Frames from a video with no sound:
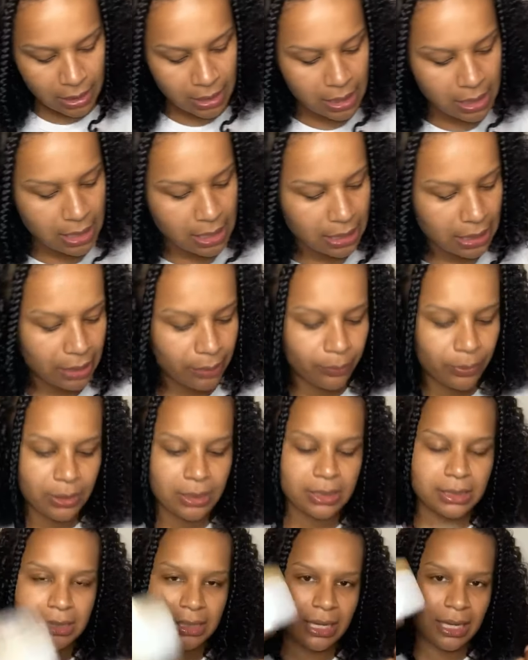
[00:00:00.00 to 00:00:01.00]
And I want
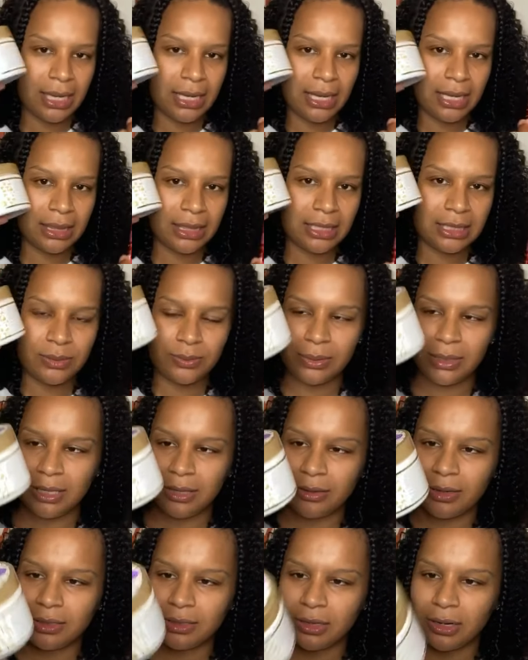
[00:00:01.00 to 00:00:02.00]
to say I got this one either
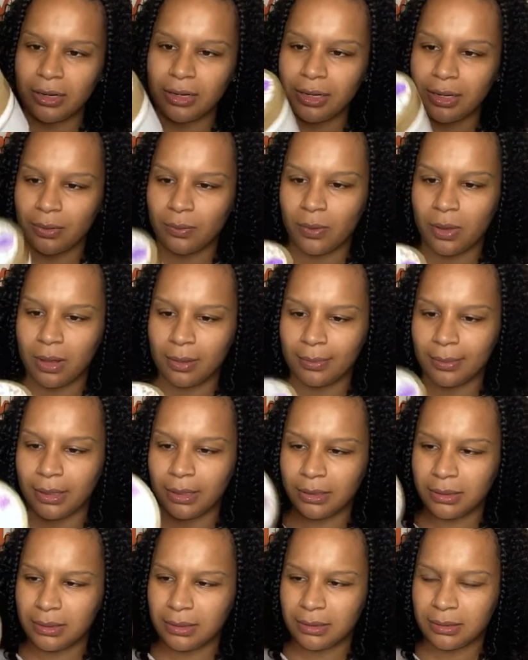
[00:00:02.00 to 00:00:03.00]
at Target or
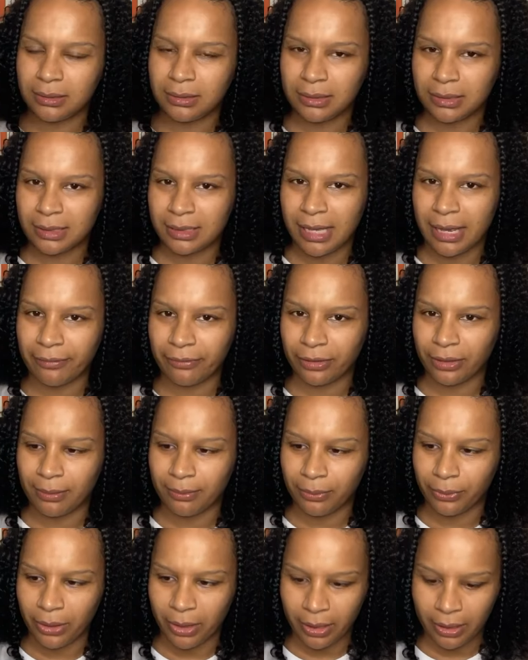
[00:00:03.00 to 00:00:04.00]
Walmart. It's African
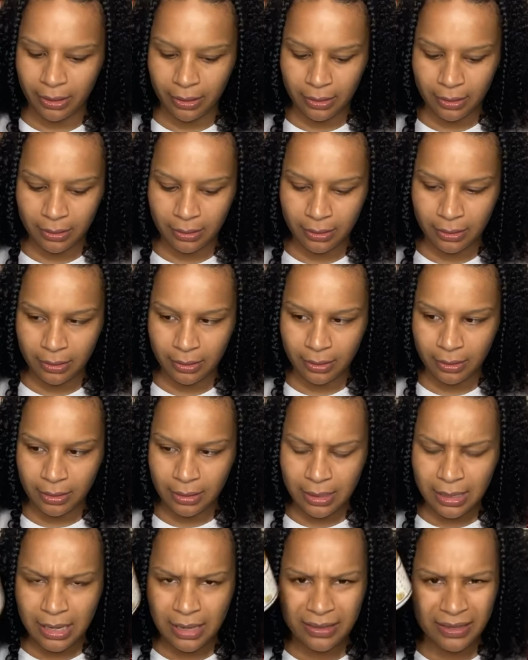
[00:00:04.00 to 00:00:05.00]
Pride.
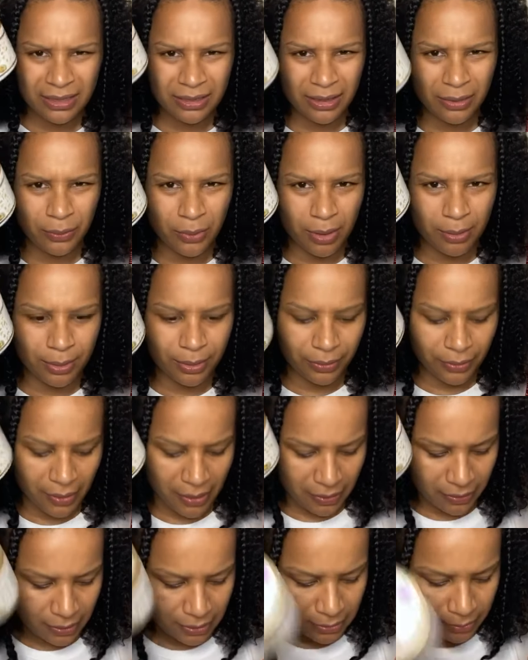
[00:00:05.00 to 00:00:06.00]
I think at Walmart they
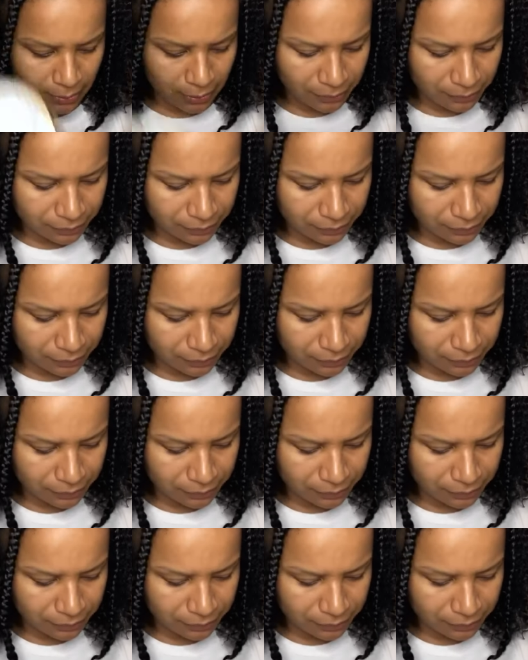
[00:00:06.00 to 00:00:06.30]
had this one.